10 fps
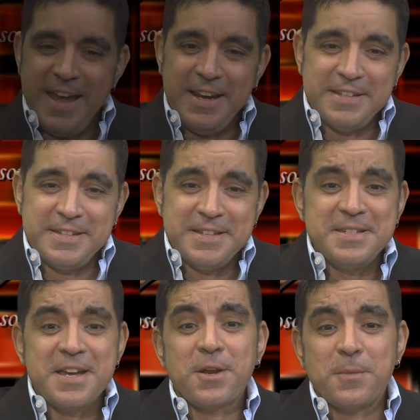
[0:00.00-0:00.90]
Ladies and
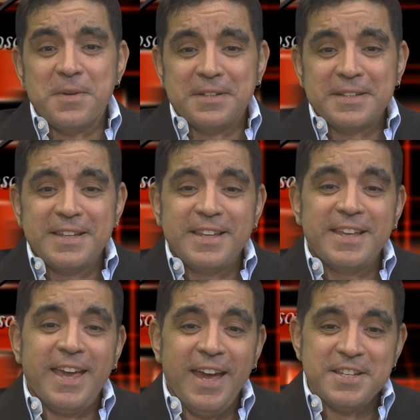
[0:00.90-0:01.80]
gentlemen,
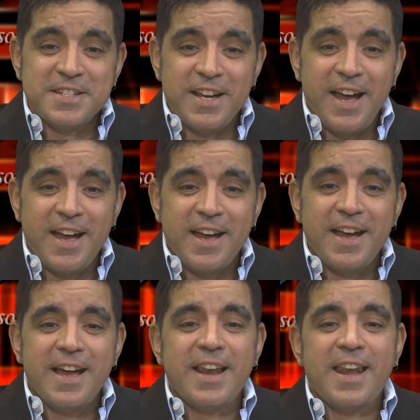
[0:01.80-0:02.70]
Keishla
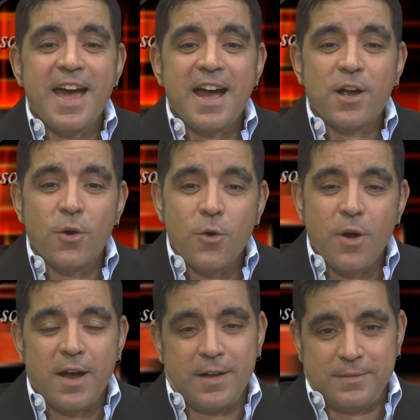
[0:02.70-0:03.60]

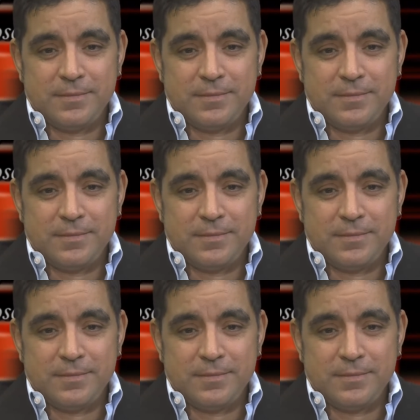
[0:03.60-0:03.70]
Lagoa.